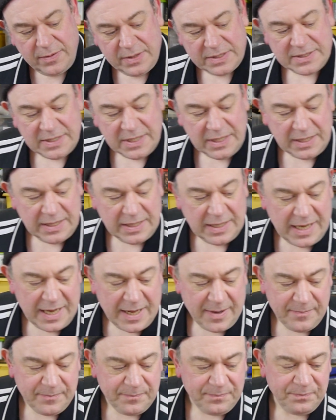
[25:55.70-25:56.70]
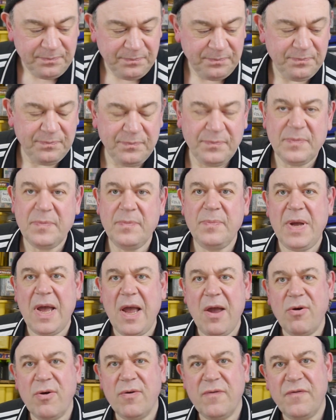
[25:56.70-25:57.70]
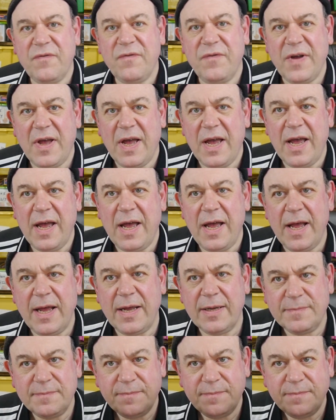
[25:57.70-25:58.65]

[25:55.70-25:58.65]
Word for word: There's a little um, pair of uh,